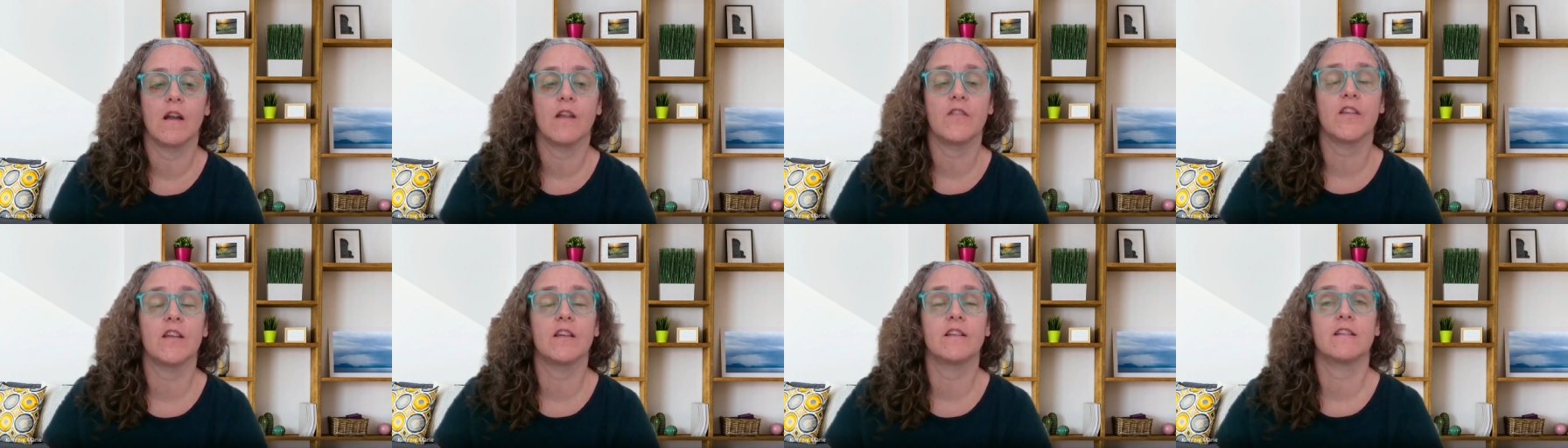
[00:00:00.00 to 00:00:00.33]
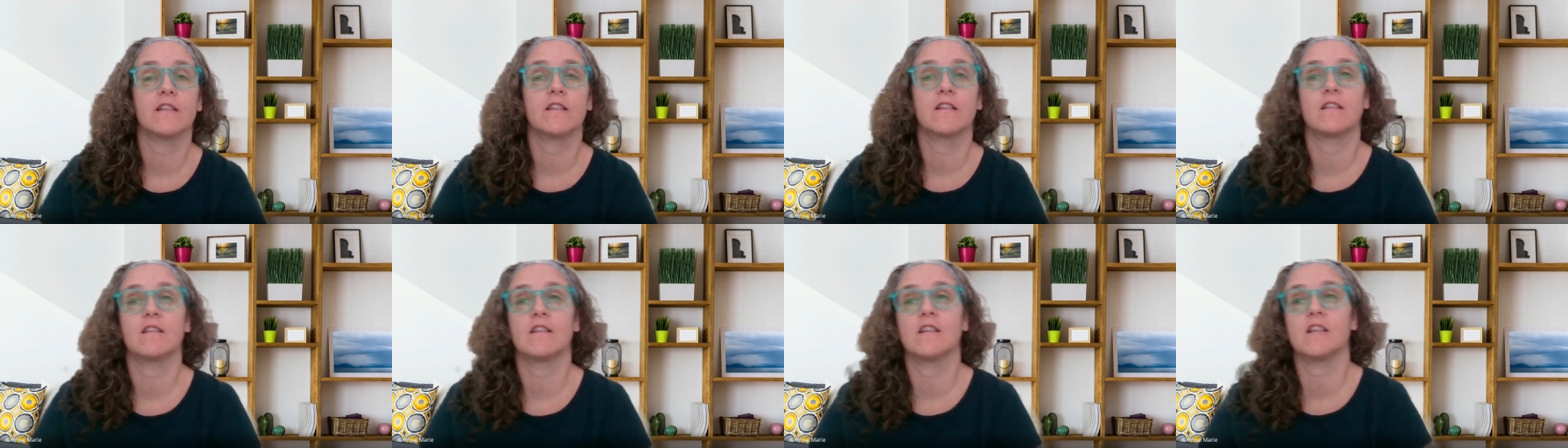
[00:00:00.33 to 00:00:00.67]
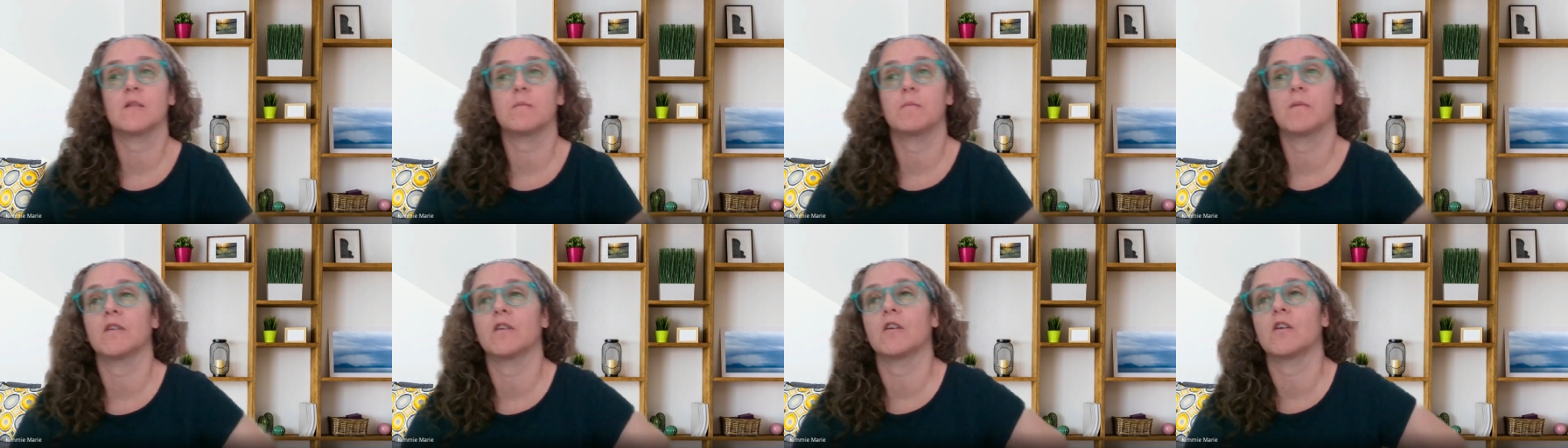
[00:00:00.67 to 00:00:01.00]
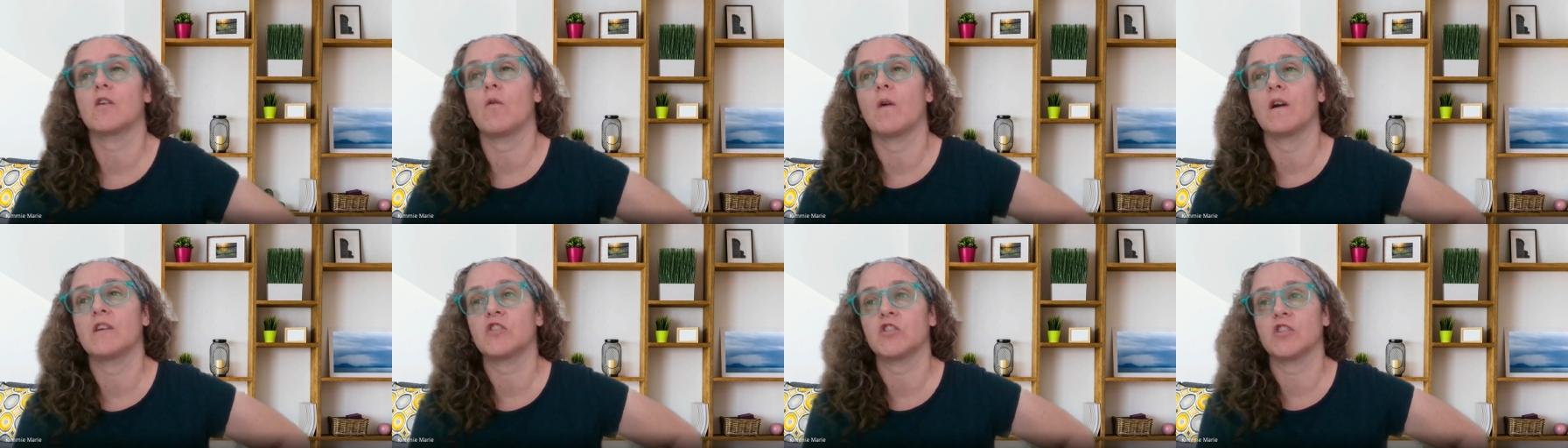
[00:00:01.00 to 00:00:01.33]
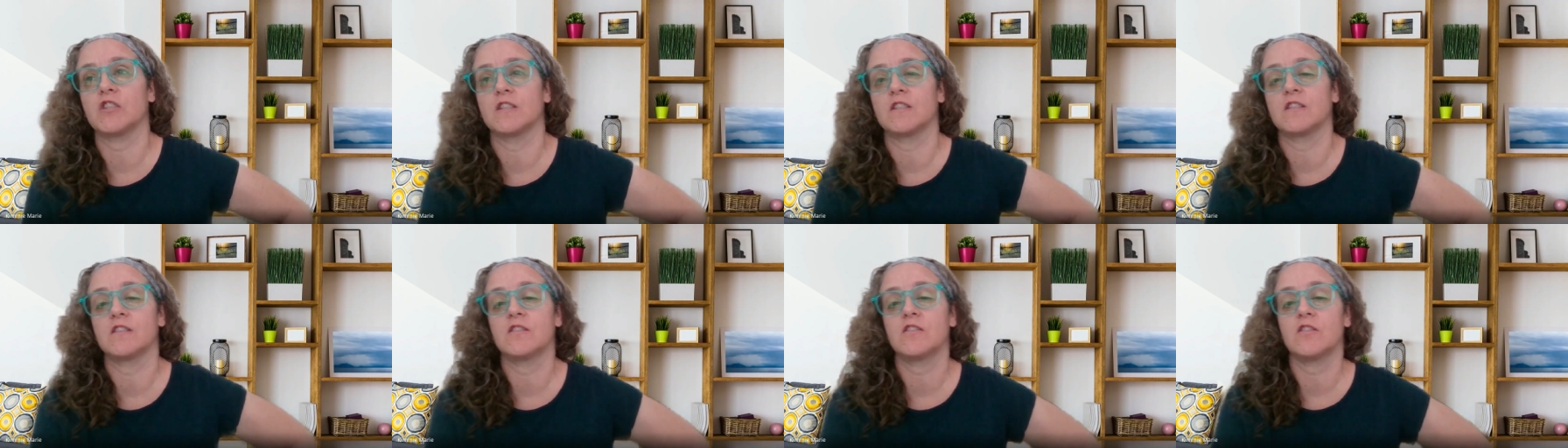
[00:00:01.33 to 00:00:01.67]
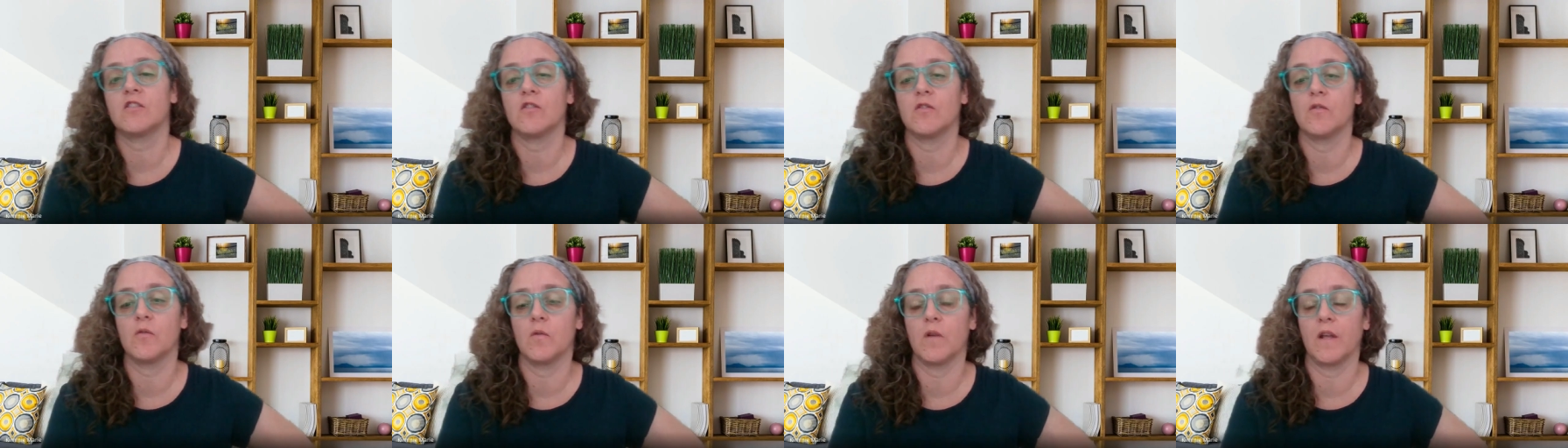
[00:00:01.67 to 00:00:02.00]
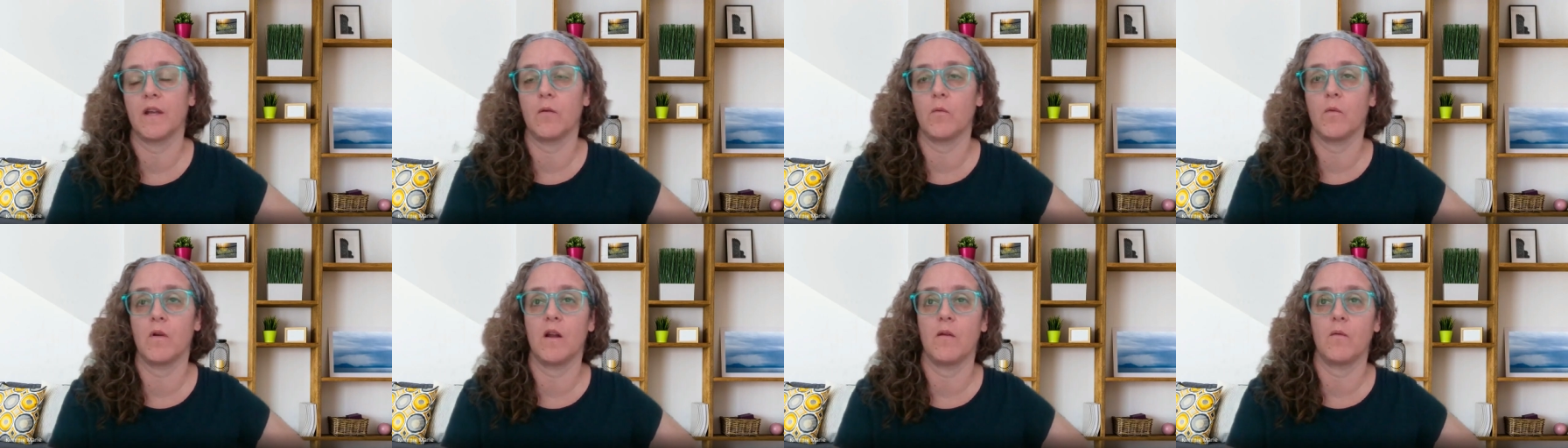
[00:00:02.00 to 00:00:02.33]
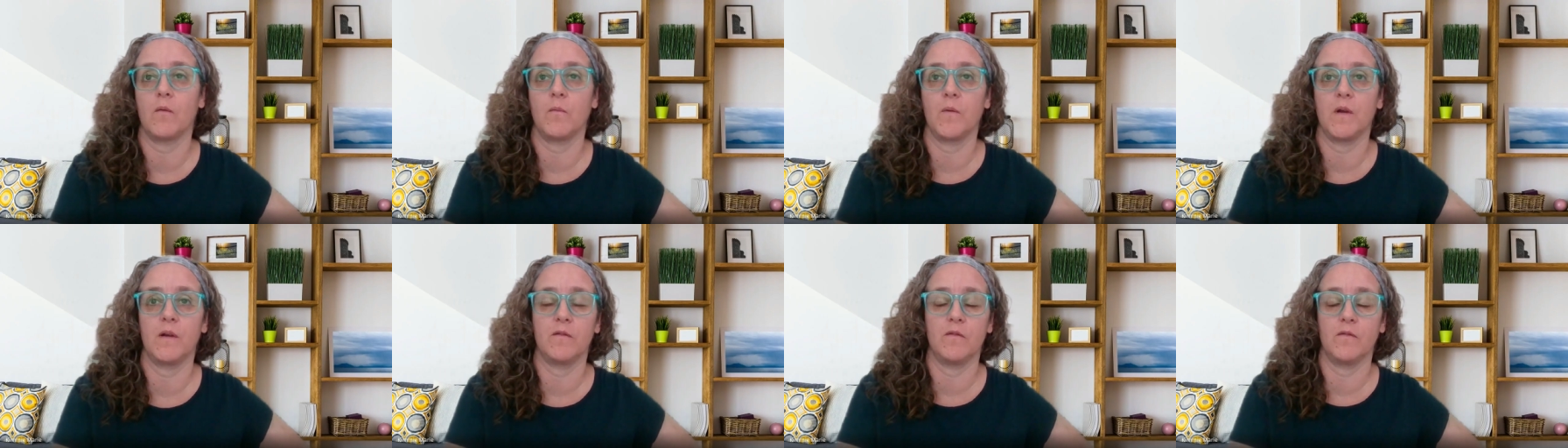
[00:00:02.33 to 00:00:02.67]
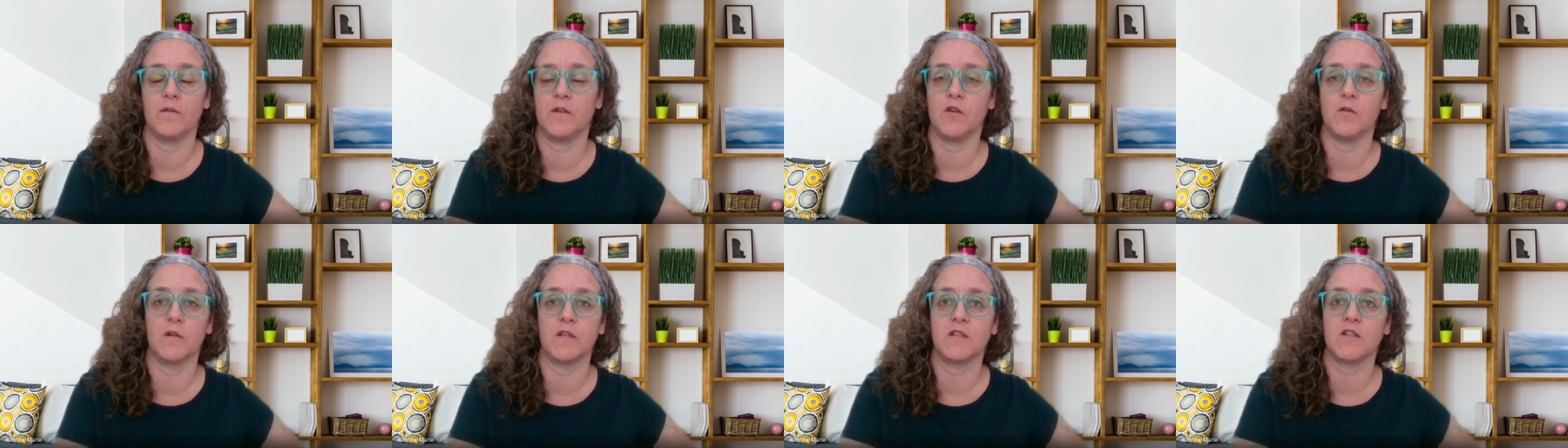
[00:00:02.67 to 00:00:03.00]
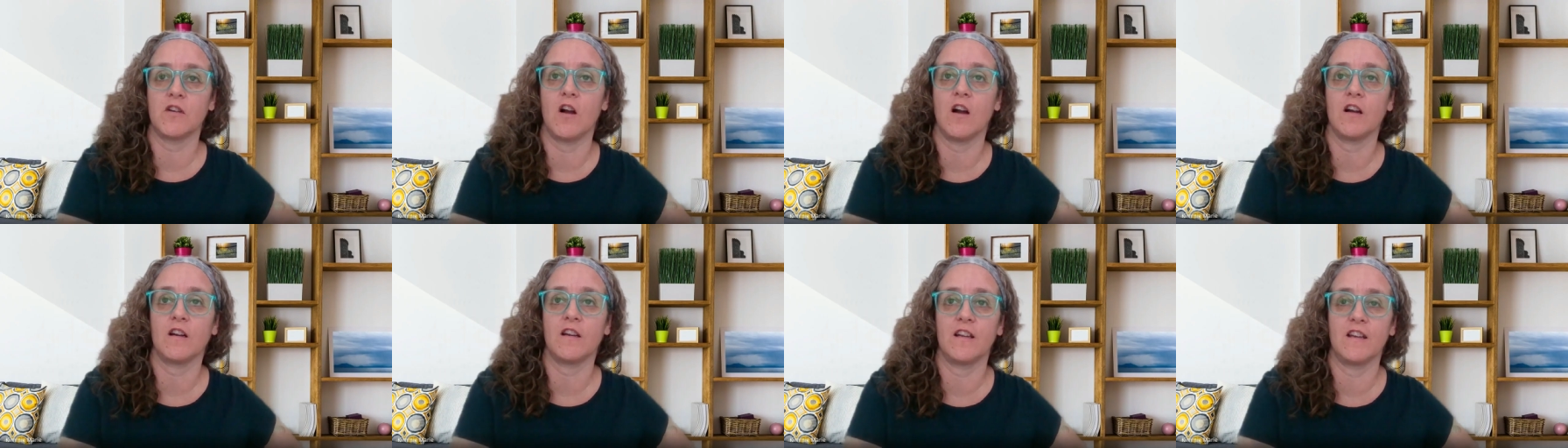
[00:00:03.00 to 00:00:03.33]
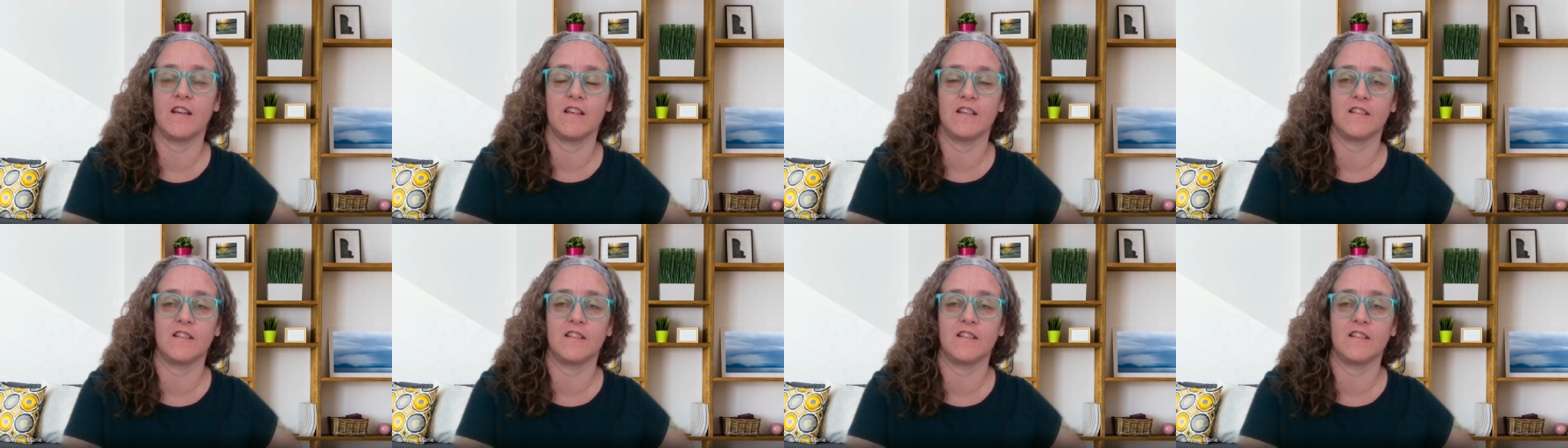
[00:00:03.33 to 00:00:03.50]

think these bigger questions too, like when you were talking,